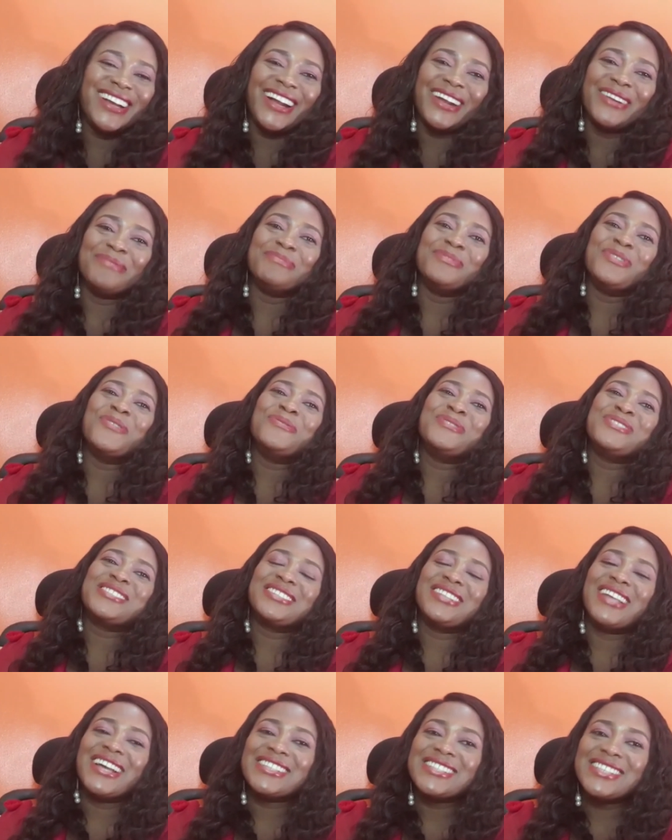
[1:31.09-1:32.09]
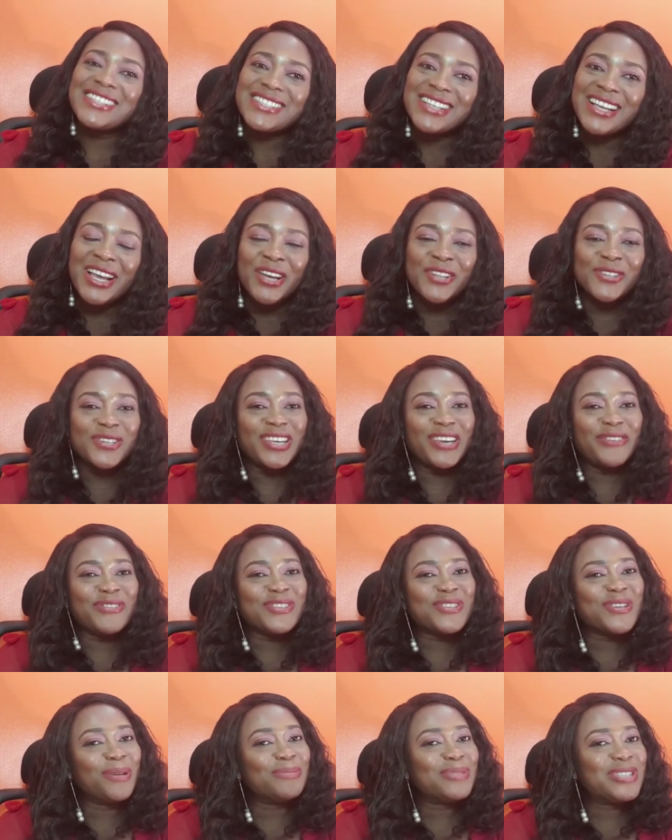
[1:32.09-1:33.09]
I'm always delighted to give you
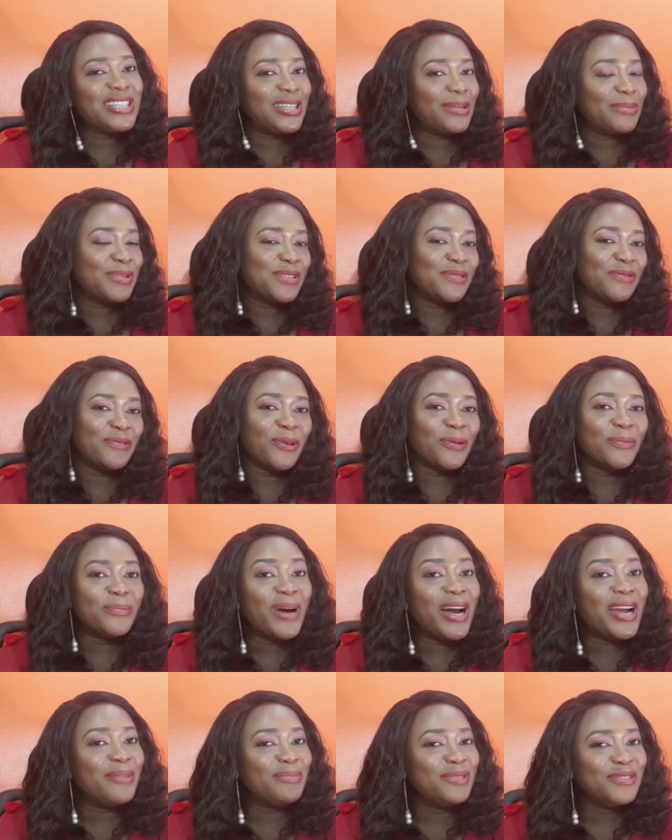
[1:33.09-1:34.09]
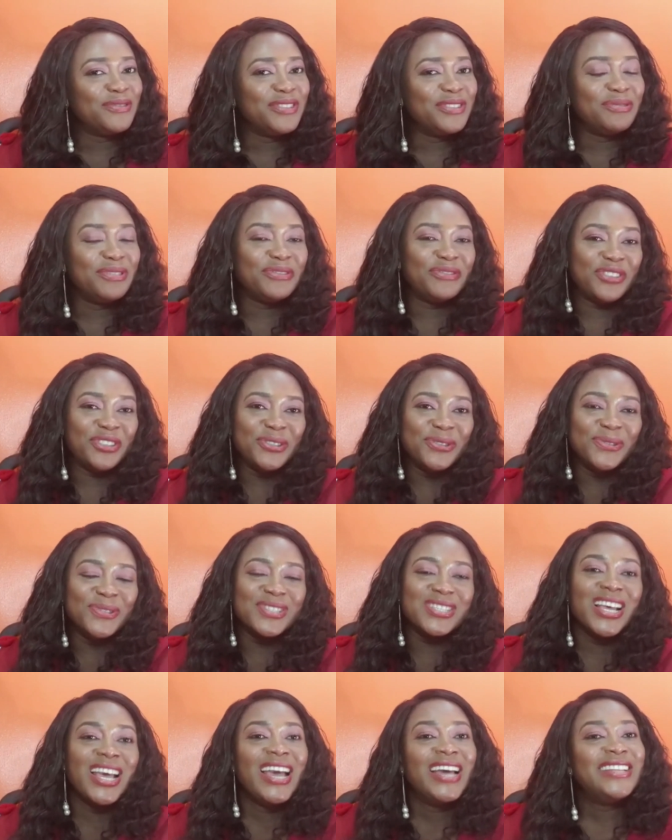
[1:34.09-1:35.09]
some tips from my movie
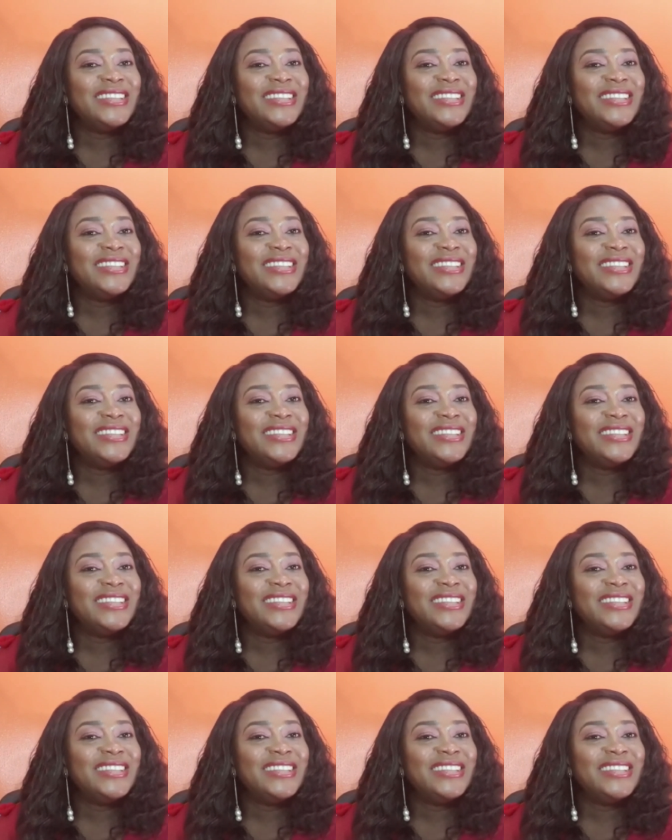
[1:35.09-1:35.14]
reviews.